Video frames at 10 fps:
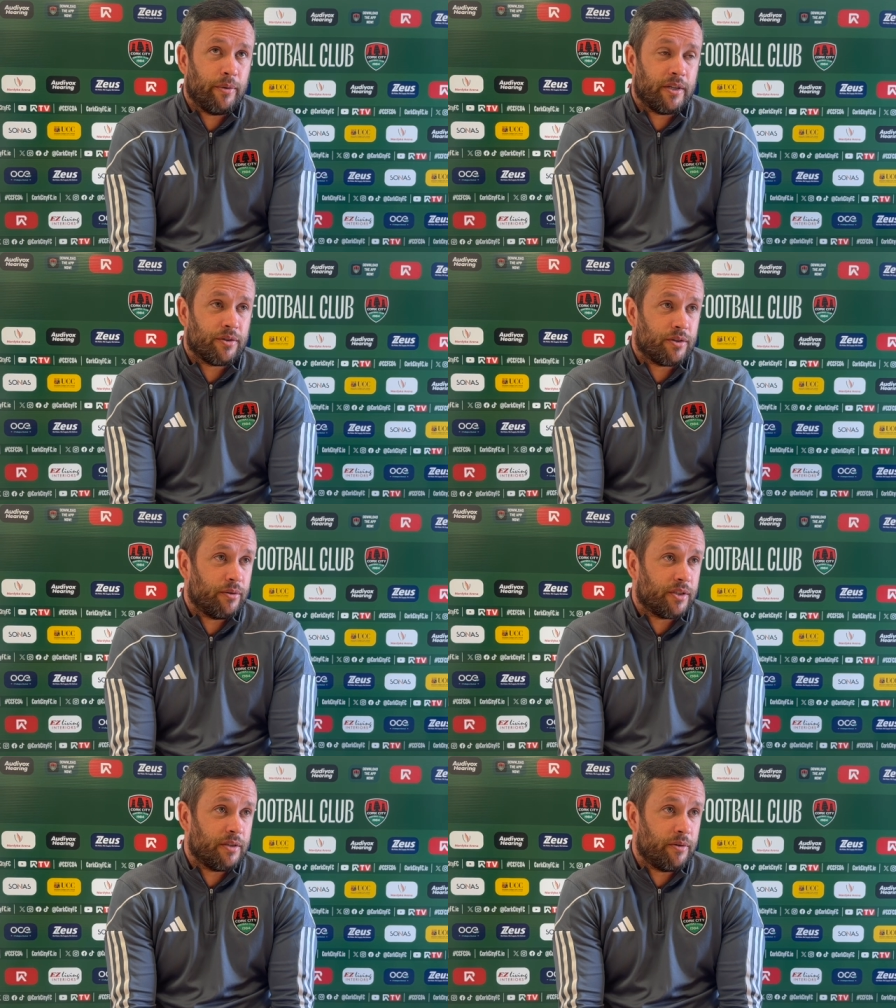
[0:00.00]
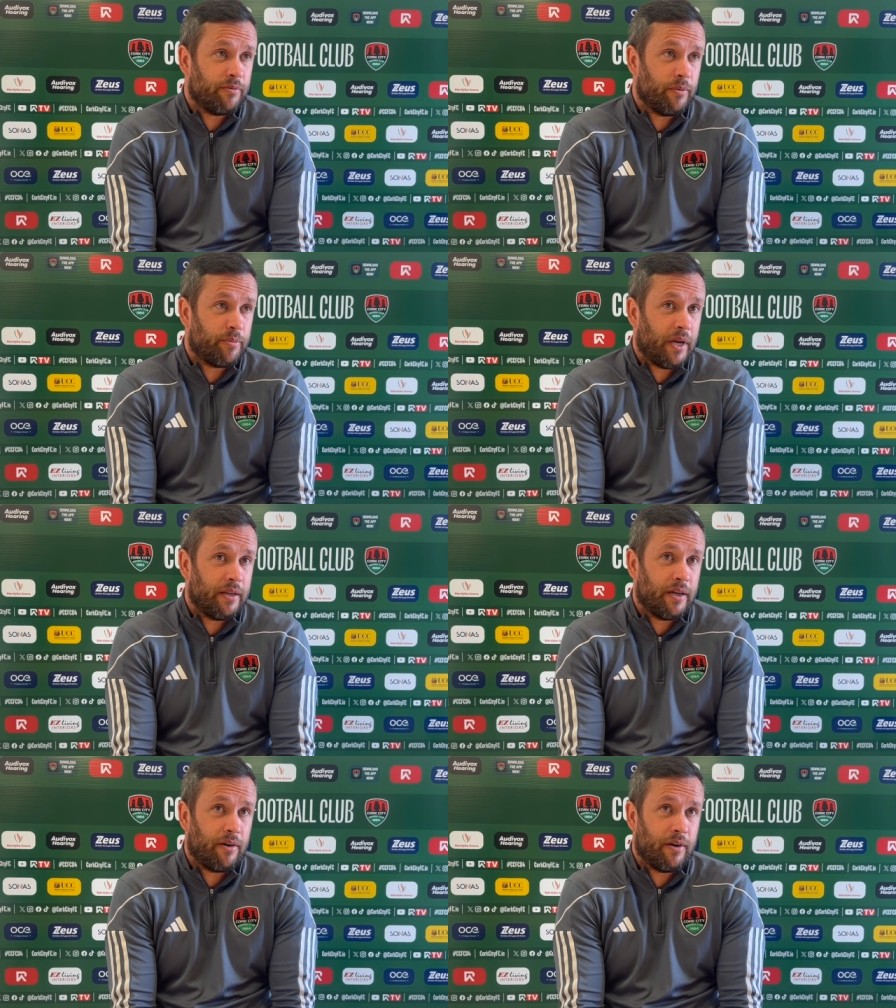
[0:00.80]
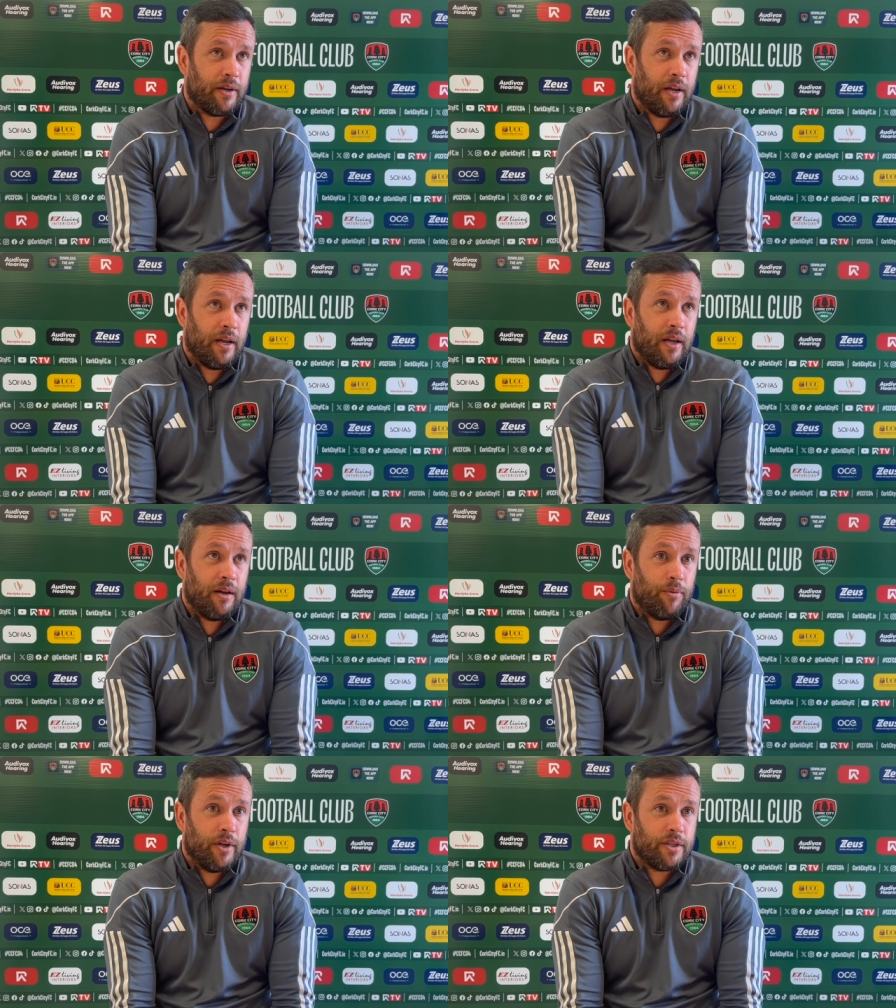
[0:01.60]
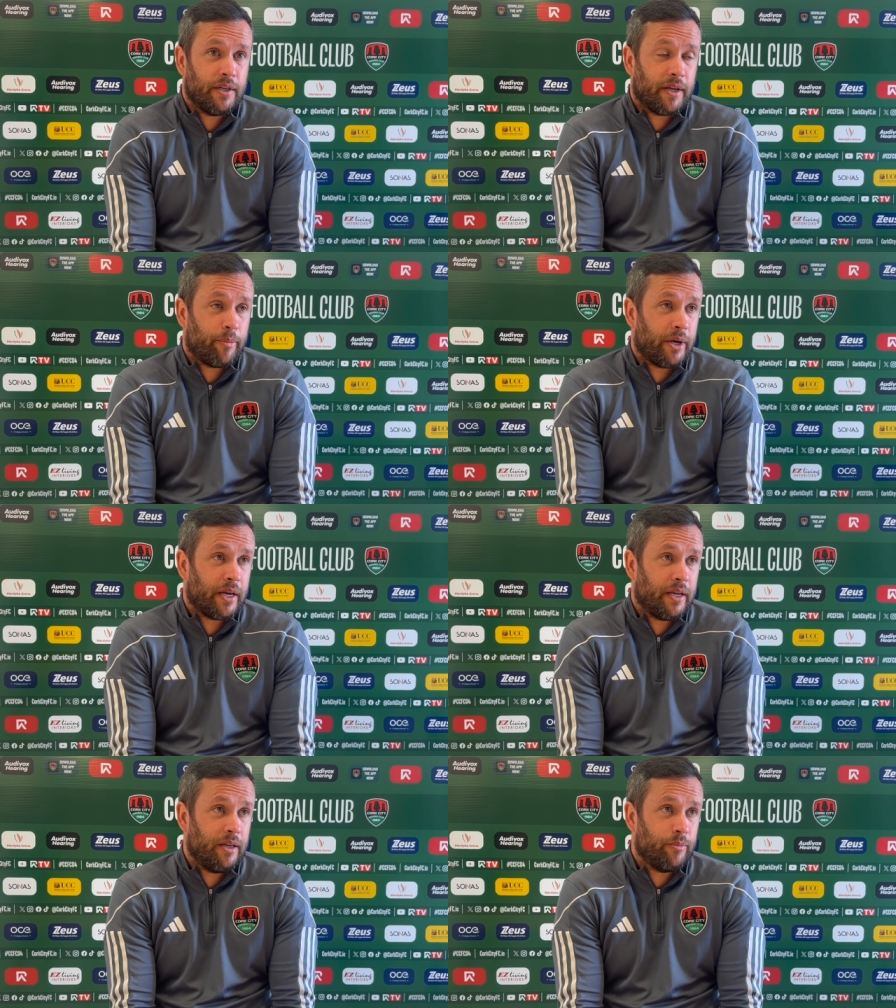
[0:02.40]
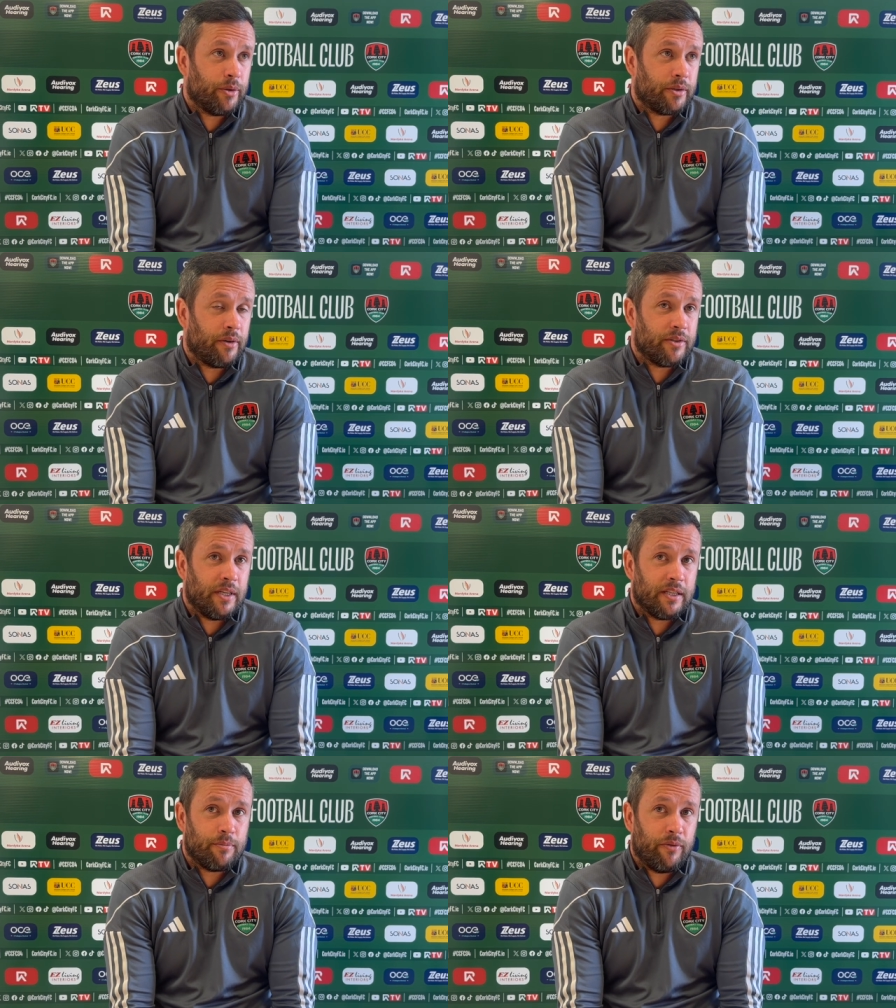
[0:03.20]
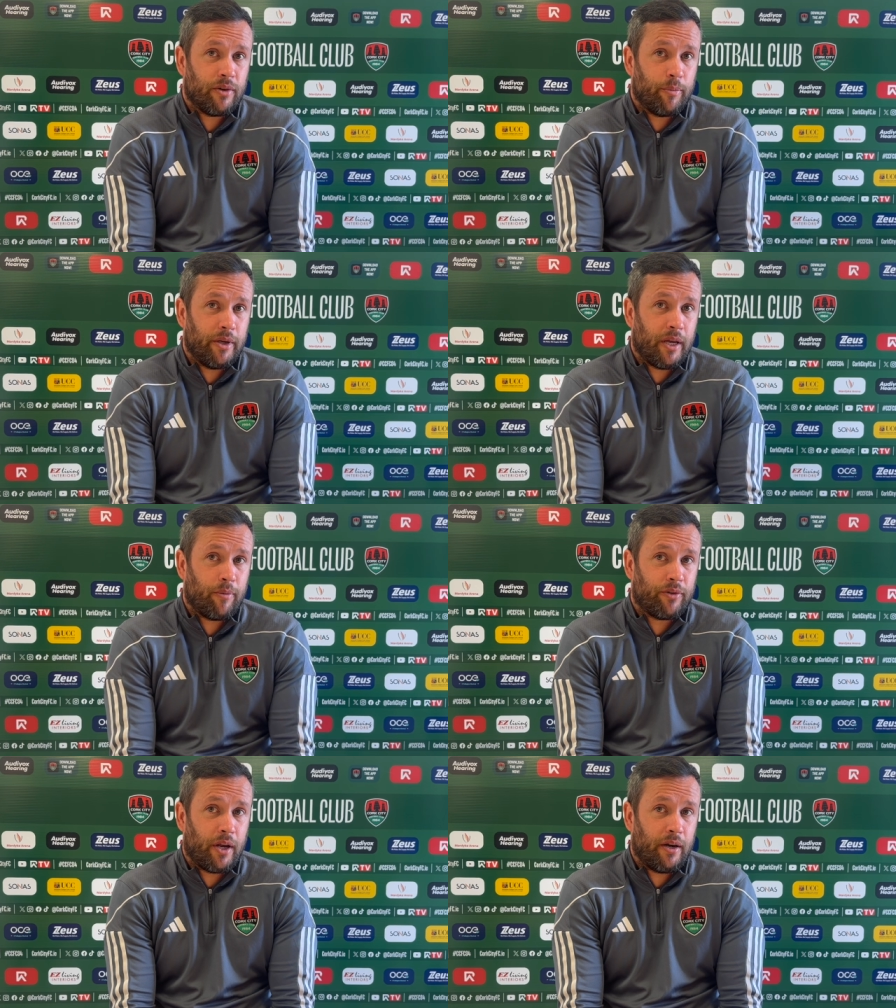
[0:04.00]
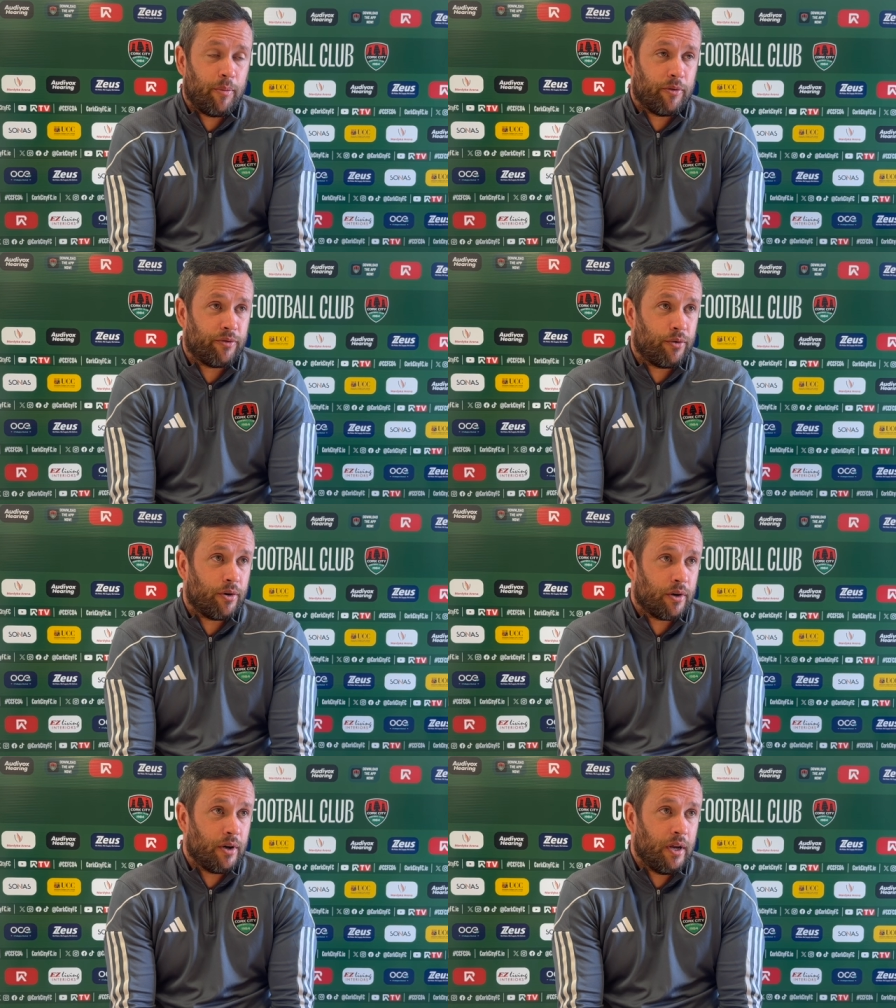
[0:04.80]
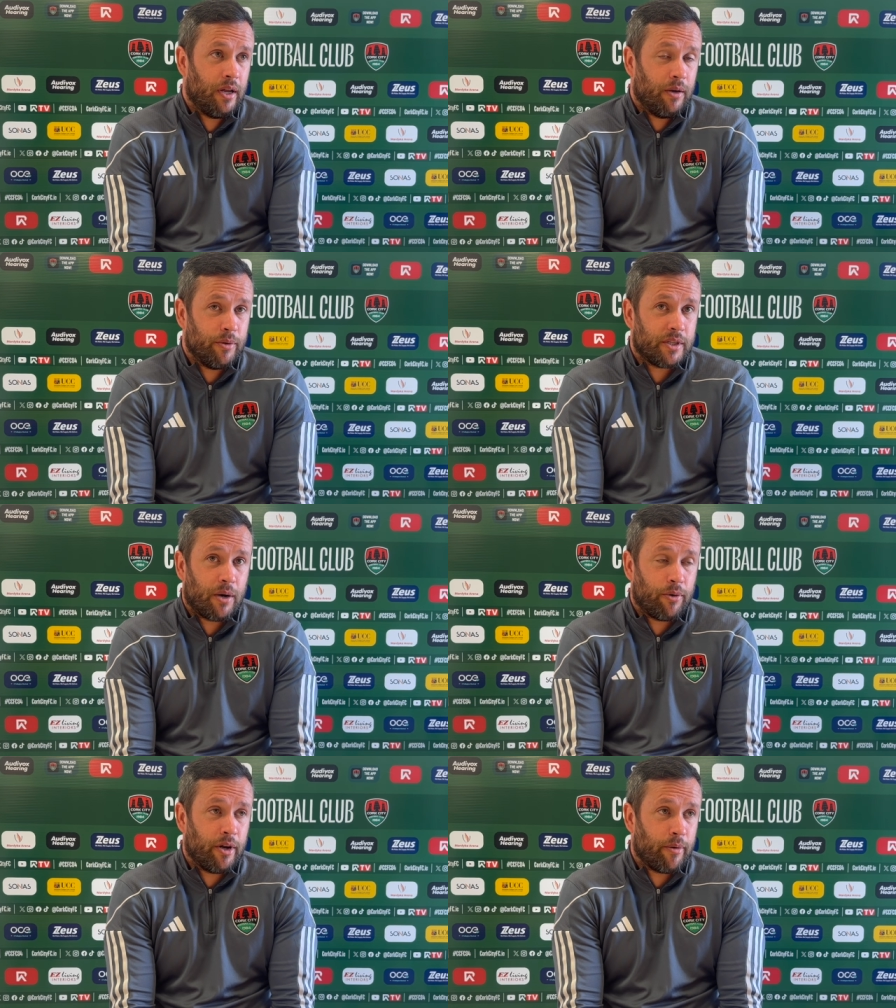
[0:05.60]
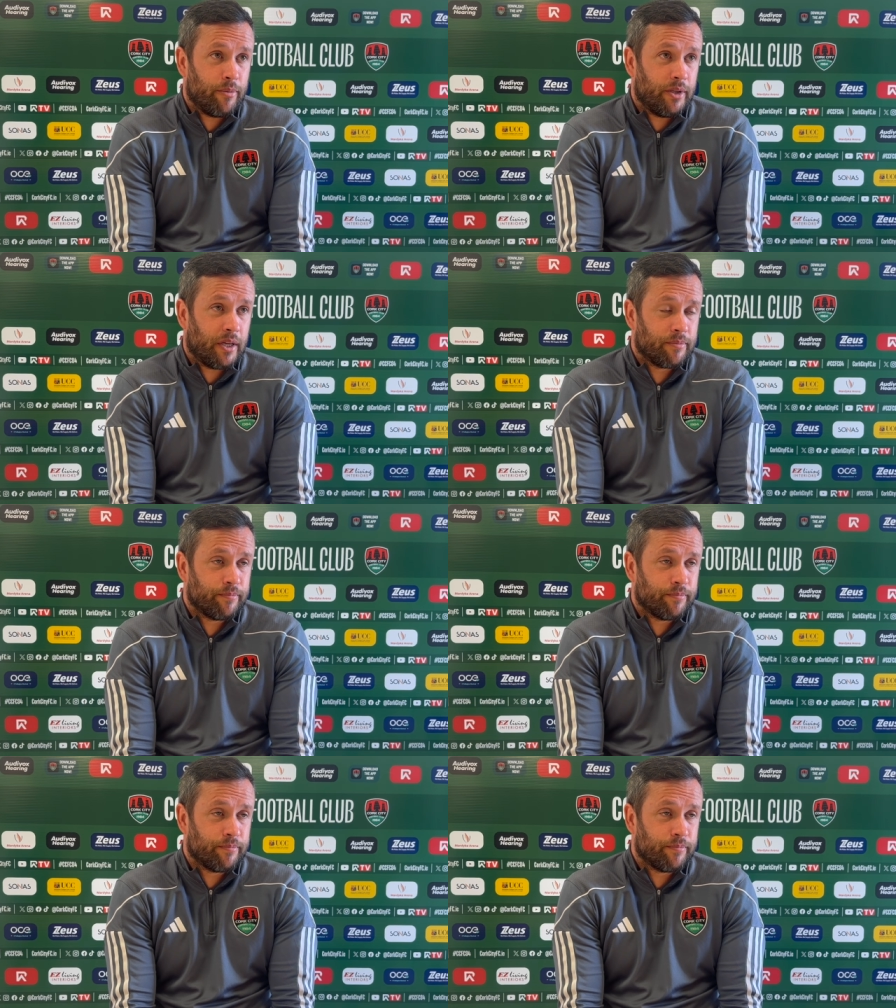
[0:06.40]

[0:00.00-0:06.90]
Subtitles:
or so since we've played there, and we're itching to get back in. But obviously, listen, we've got a big game Friday night before we start worrying about Monday.